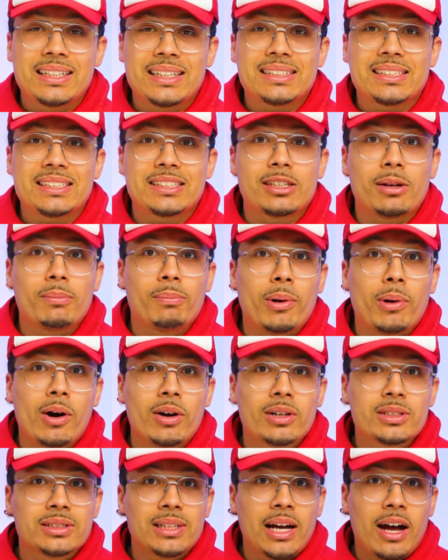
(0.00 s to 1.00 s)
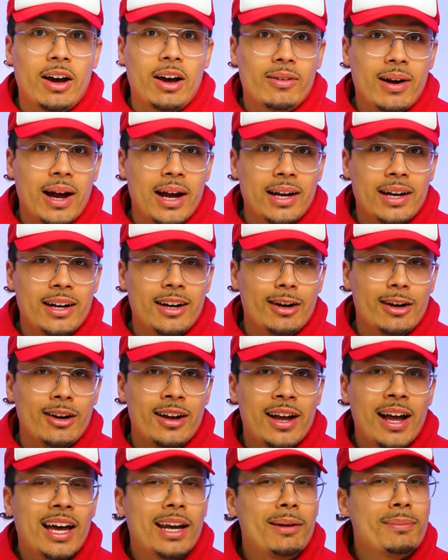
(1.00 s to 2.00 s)
this is the bar style right
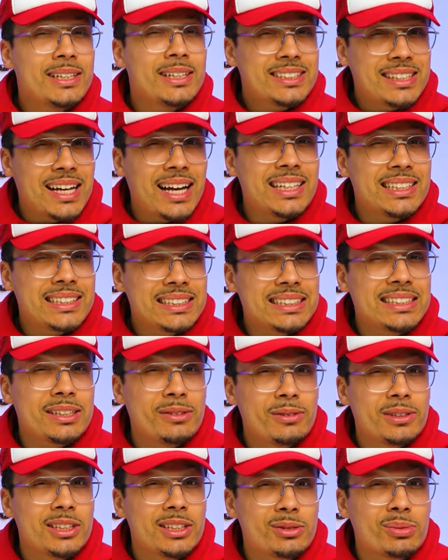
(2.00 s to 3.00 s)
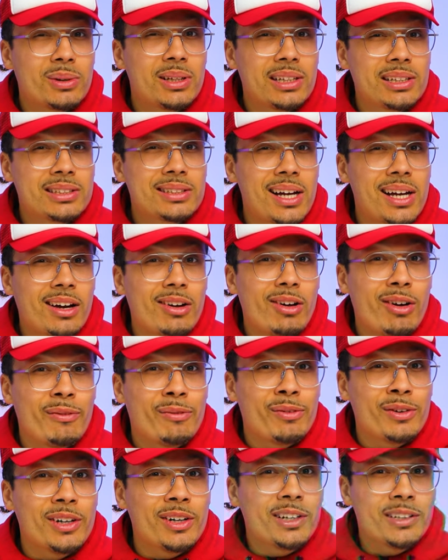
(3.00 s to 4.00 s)
here. And I'm excited to see what this one looks like on
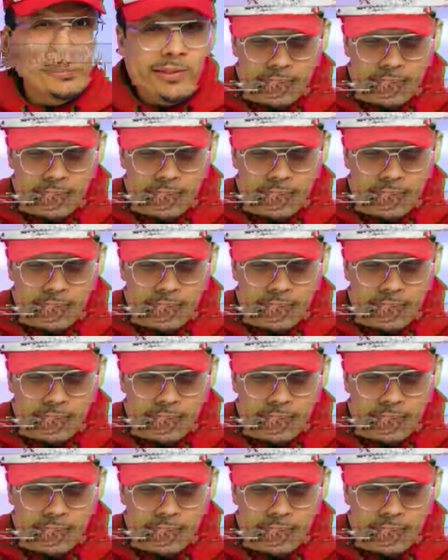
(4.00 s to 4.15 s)
foot.